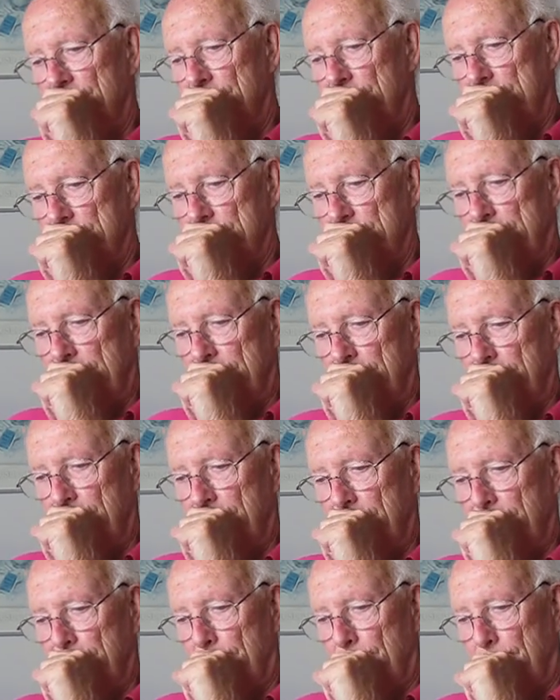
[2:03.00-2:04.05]
then said,
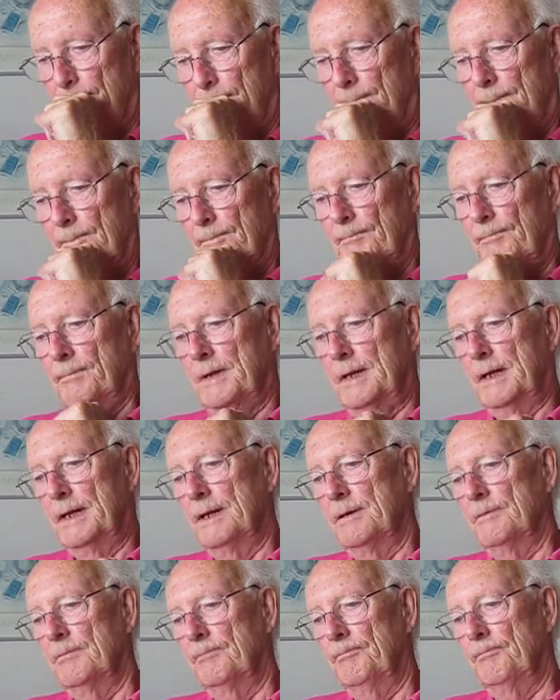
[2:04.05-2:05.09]
"Well,
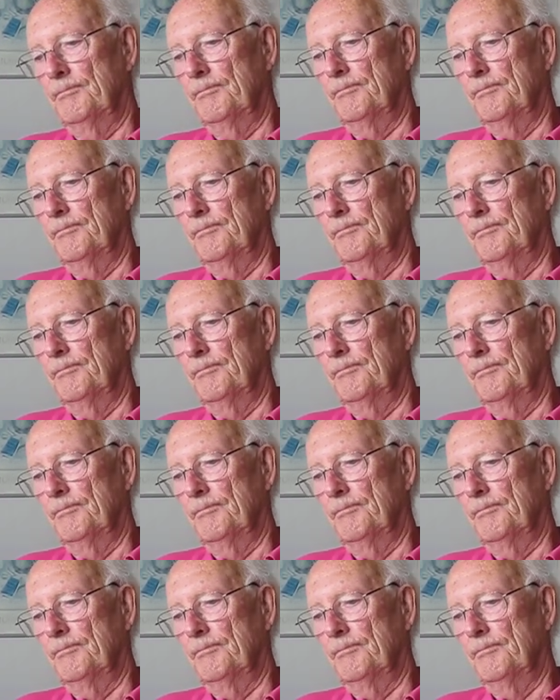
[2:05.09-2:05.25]
Glen,